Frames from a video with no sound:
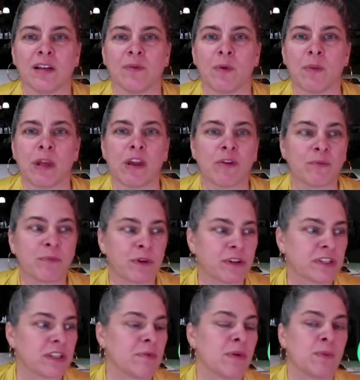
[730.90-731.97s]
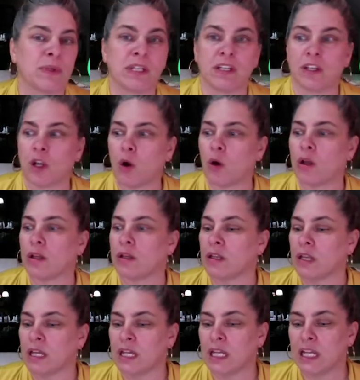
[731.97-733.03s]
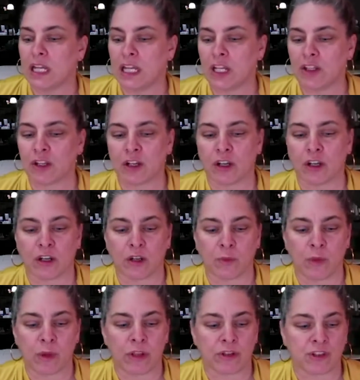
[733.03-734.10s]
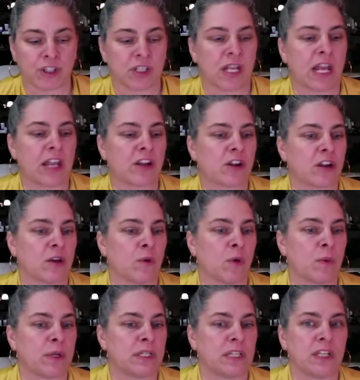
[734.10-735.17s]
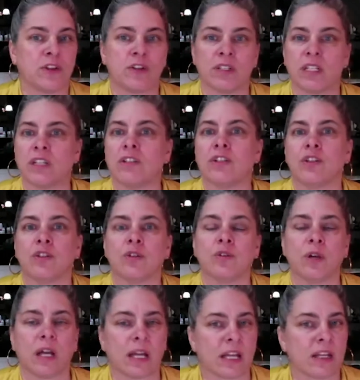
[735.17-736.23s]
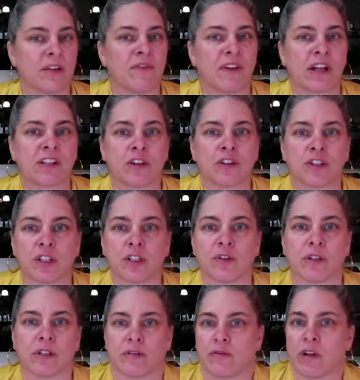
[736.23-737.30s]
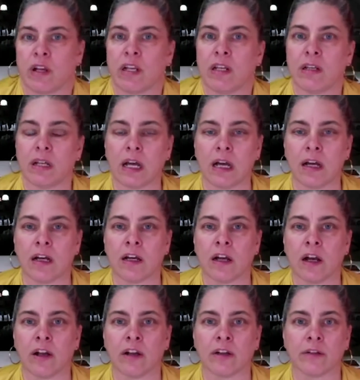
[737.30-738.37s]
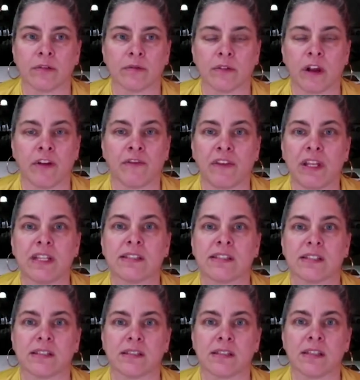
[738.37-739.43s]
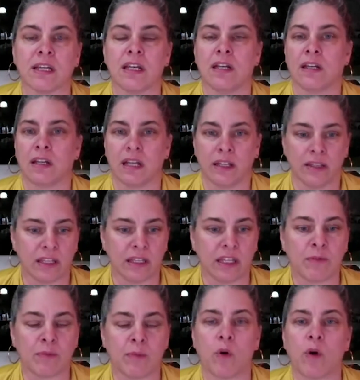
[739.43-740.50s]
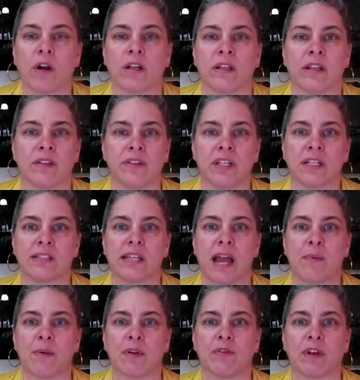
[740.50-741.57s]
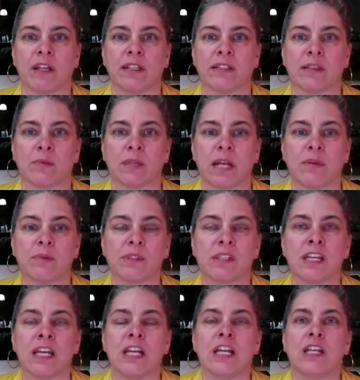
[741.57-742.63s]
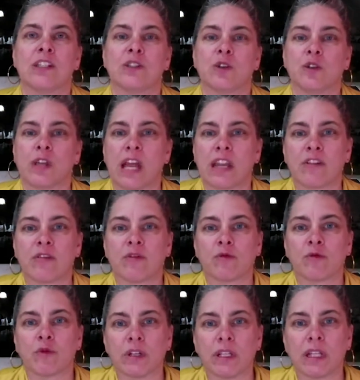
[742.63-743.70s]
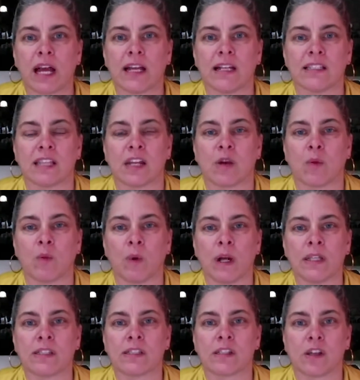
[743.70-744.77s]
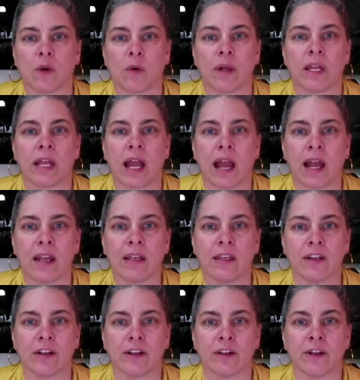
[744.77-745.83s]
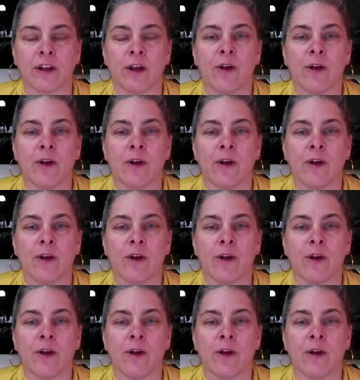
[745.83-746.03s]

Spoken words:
when we give birth to them and we didn't know, and either whether it's genetic or what we did or didn't do can affect our children, right? Our fetuses. And then they're born and then things happen, right? Sometimes. So you got to realize like what's going on here.